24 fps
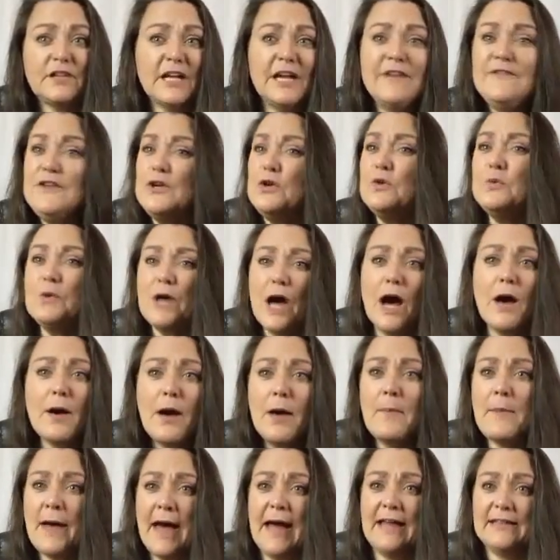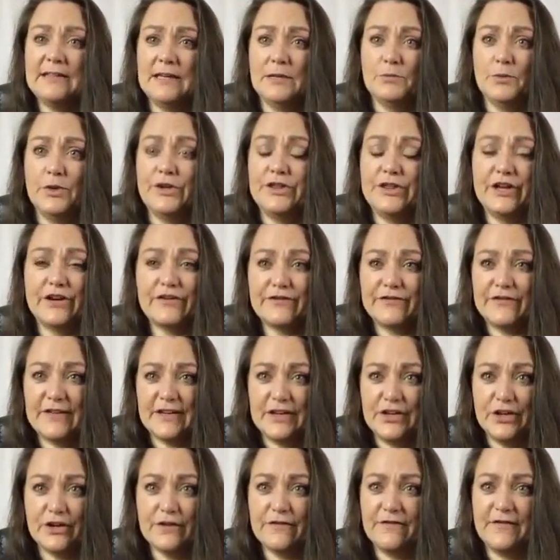if you come at them with
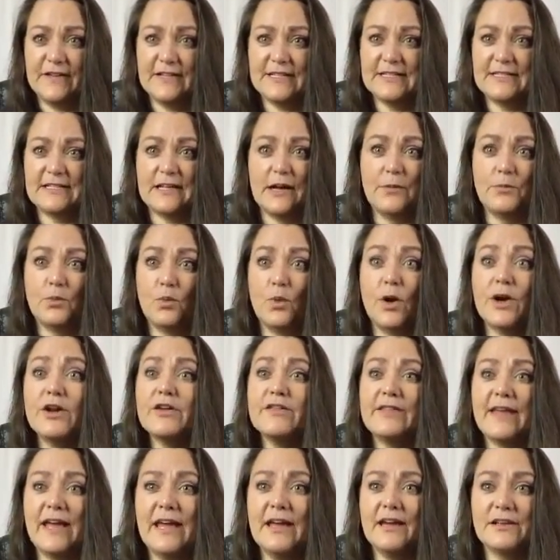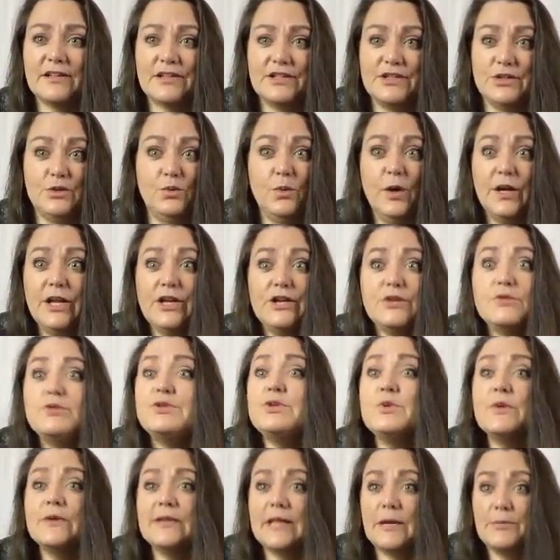your fists up, what are they going to do? What do you
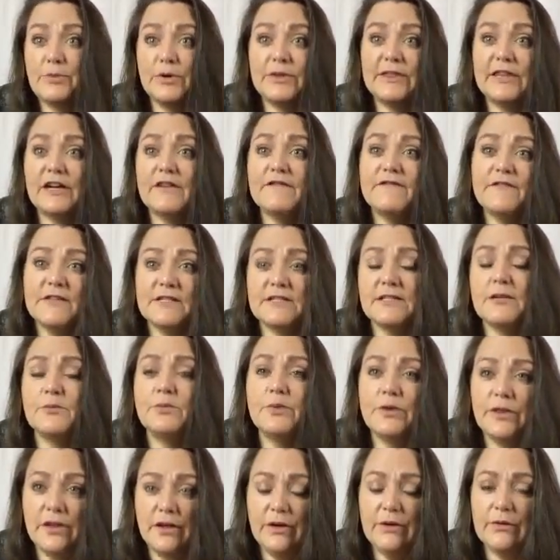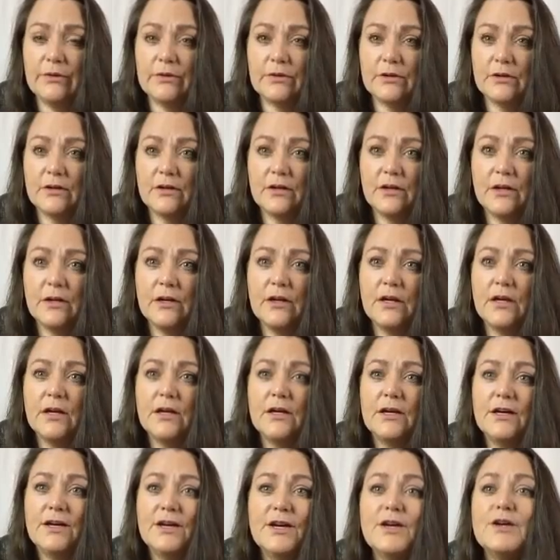do when they put their fists up with you?
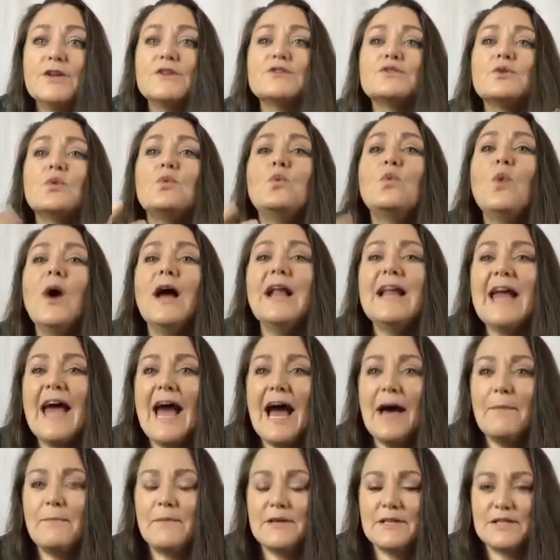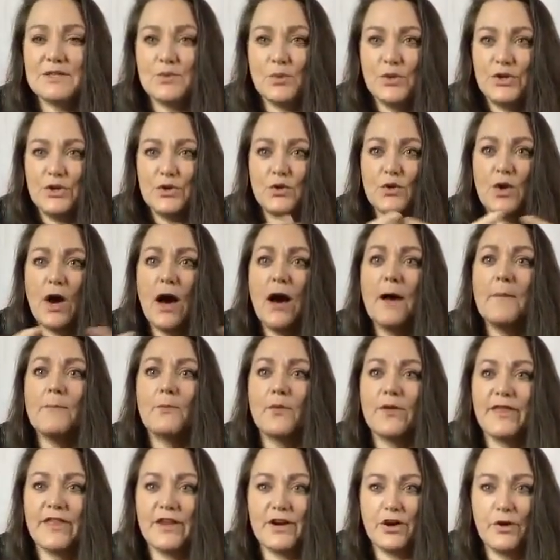So what happens when you
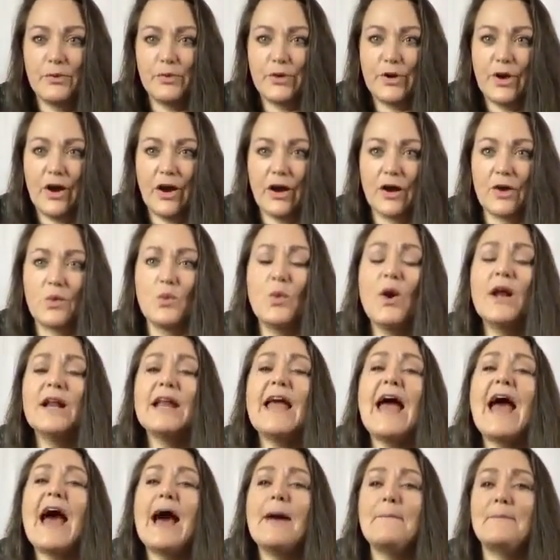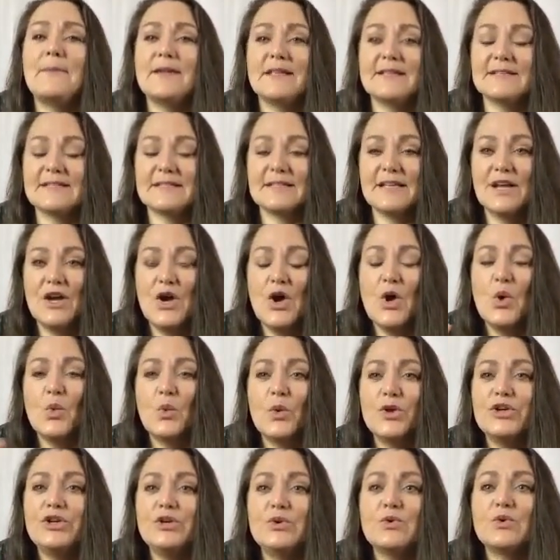come with an open heart? What happens
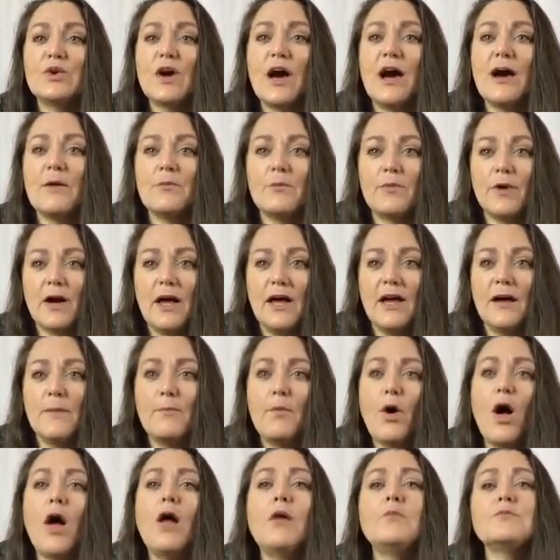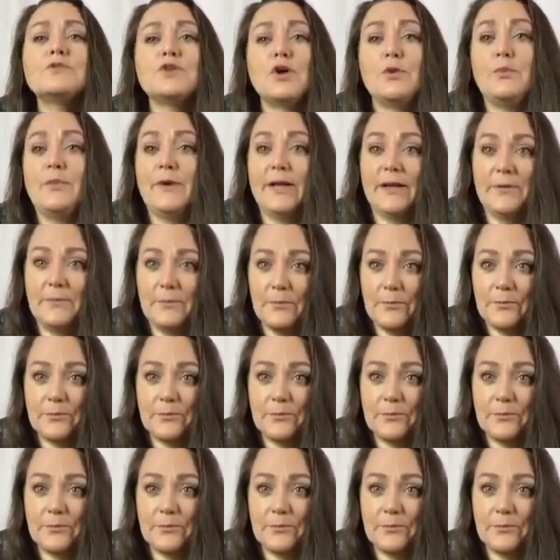when you come palms open?